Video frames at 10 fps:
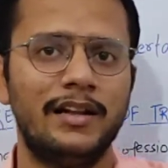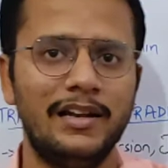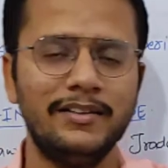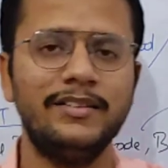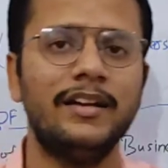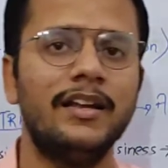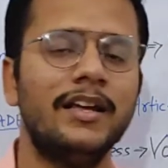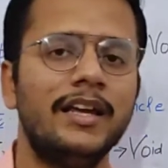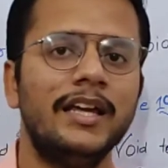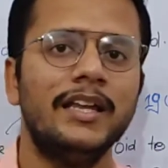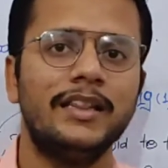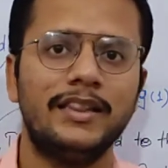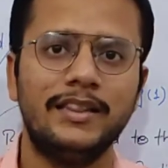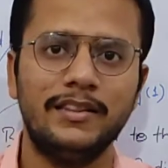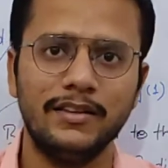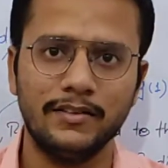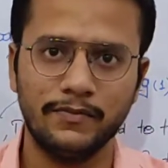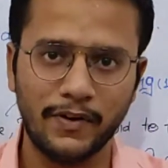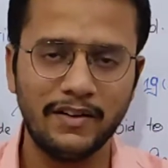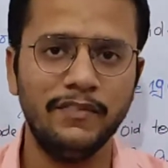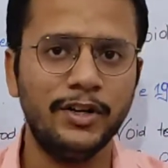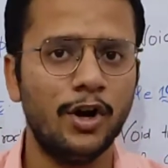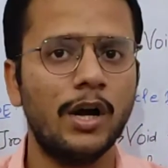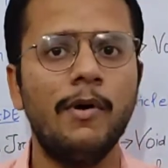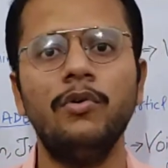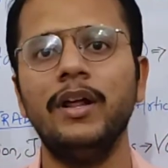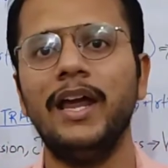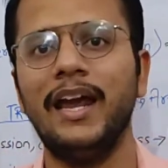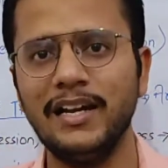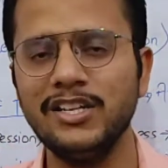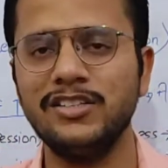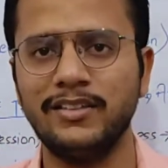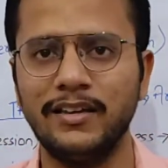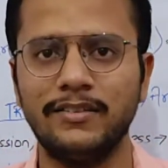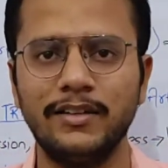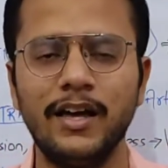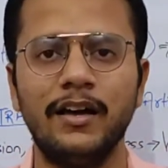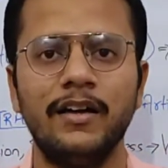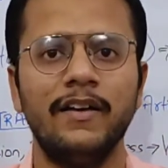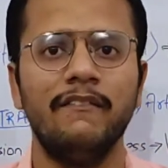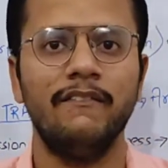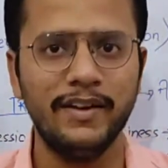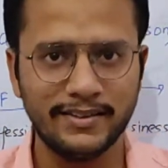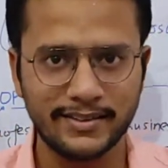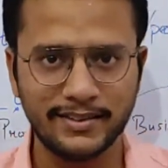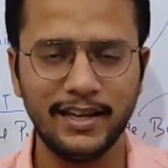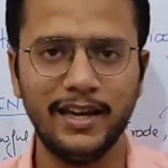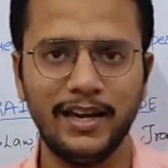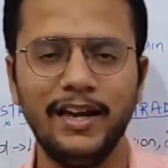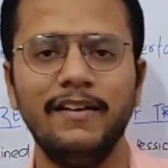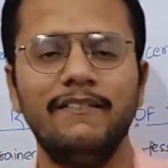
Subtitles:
Listen, when we talk about English sense, now we see